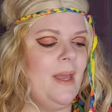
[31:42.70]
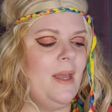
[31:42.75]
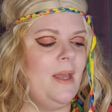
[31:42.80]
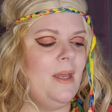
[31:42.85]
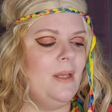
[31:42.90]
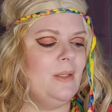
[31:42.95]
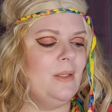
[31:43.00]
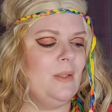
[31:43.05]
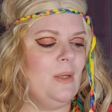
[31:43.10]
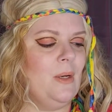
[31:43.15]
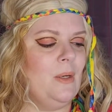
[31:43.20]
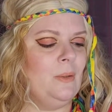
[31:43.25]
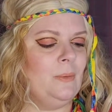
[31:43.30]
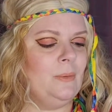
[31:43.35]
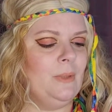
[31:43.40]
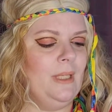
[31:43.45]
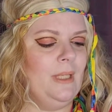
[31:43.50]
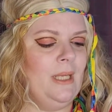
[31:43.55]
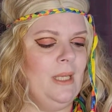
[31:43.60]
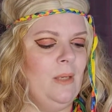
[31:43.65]

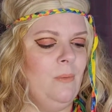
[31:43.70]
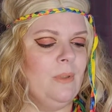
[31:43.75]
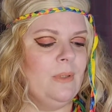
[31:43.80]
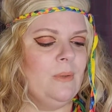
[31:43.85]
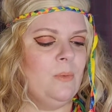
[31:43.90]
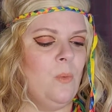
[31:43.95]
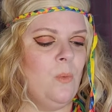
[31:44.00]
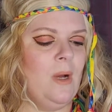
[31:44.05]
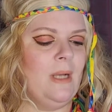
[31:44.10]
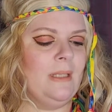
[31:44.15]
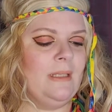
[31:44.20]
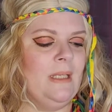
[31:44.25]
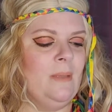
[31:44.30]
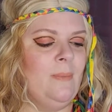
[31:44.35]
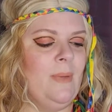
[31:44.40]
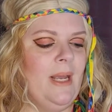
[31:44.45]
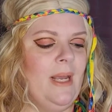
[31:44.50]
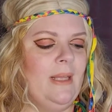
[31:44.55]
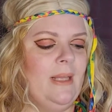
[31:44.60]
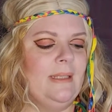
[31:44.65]
So he was wanted
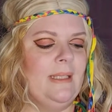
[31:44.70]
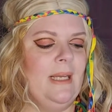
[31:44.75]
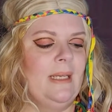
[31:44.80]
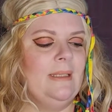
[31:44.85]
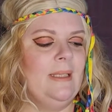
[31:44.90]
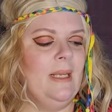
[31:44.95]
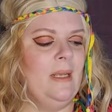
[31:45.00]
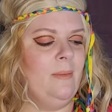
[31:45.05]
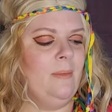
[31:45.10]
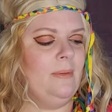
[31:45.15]
by the St.